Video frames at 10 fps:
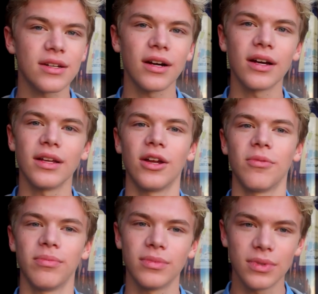are, you know,
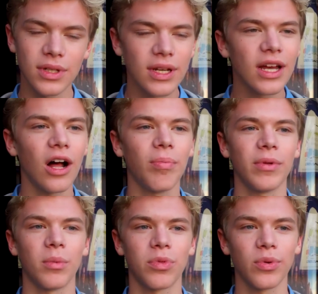
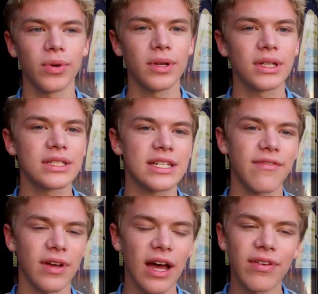helping them through it, because
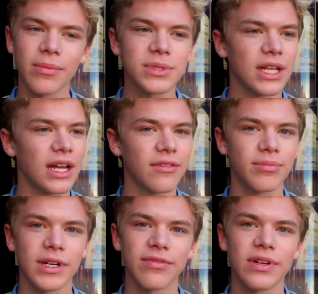I've, I've helped a lot of
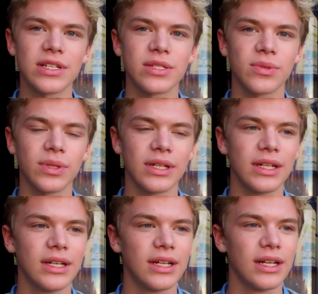my friends through it.
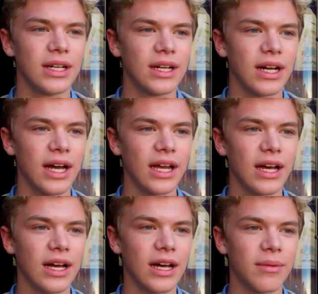I,
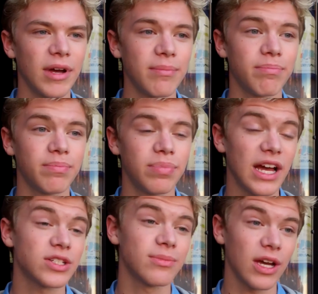uh, my,
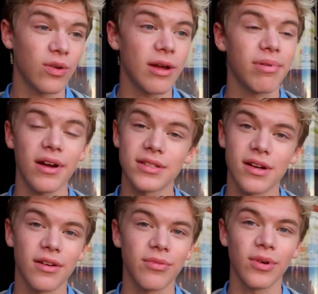actually, my grandparents
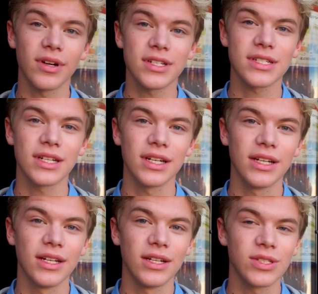are divorced,
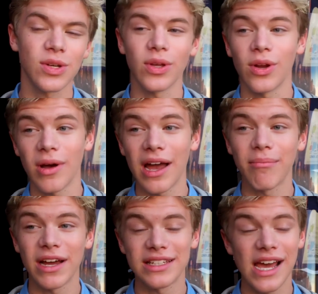so you know, I,
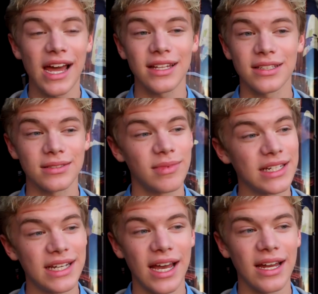my dad, my
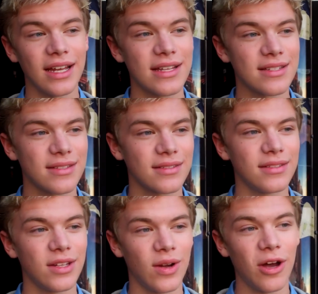dad has,
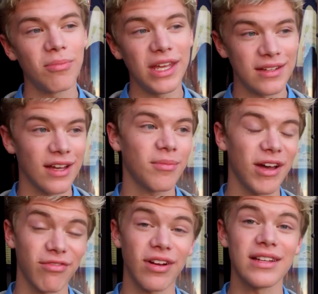you know, helped me to help
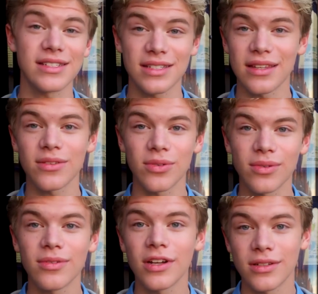my friends get through
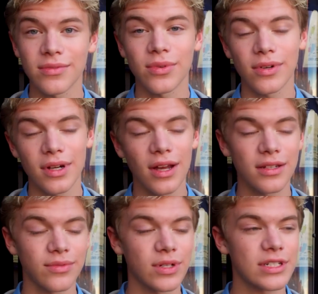a divorce, a
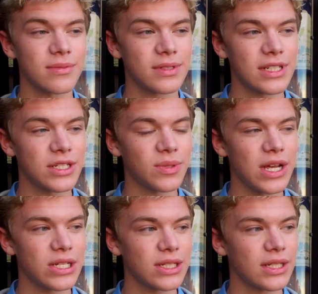divorce
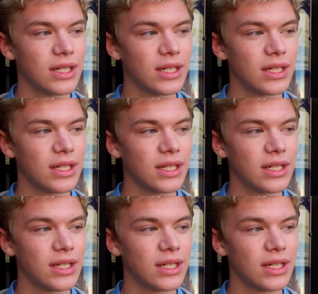situation.